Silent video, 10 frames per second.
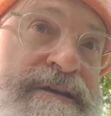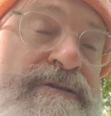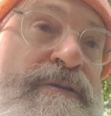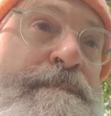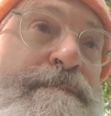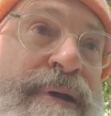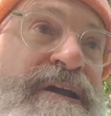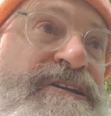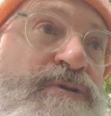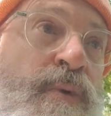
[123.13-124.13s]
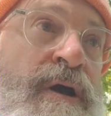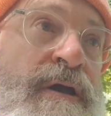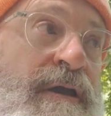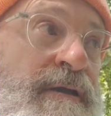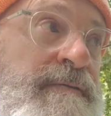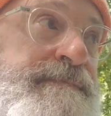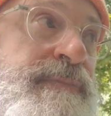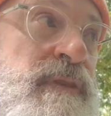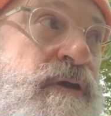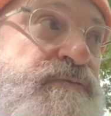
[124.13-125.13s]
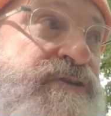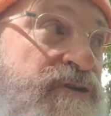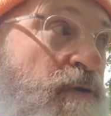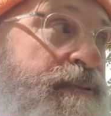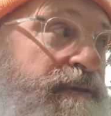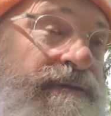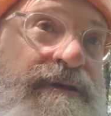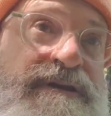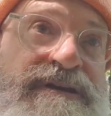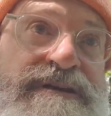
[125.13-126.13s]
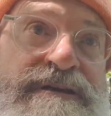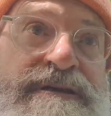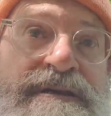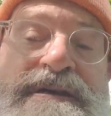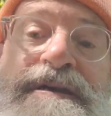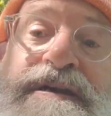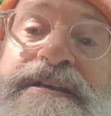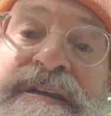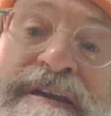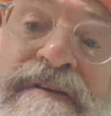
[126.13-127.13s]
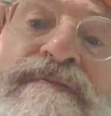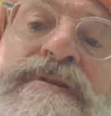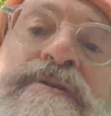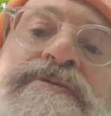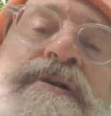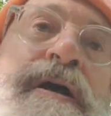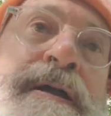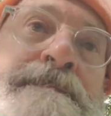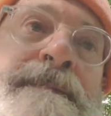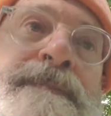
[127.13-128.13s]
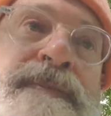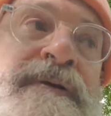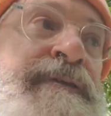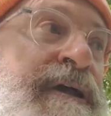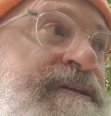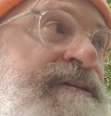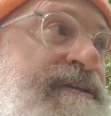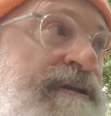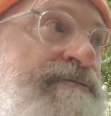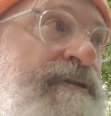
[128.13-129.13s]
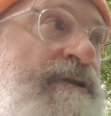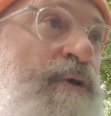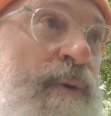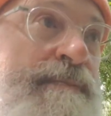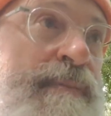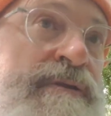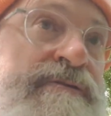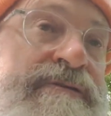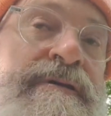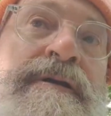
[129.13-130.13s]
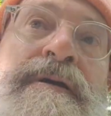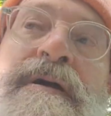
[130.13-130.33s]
So the best way of stopping this is to give Ukraine the necessary equipment,